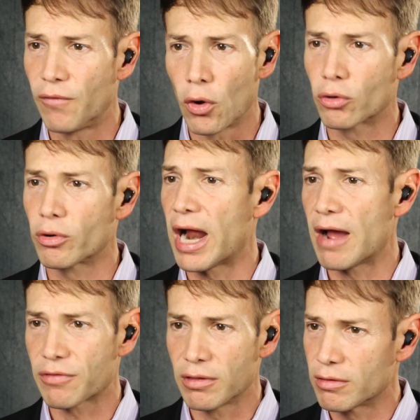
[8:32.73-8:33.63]

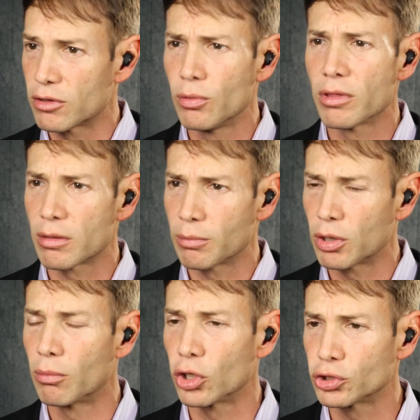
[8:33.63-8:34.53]
photographs and doing some
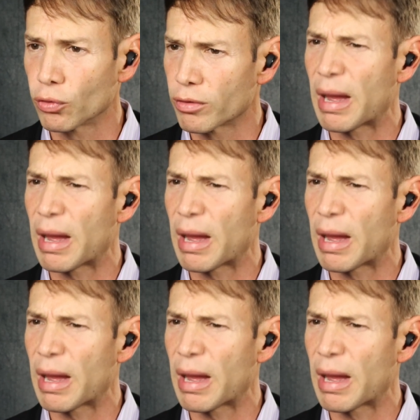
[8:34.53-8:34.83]
commercials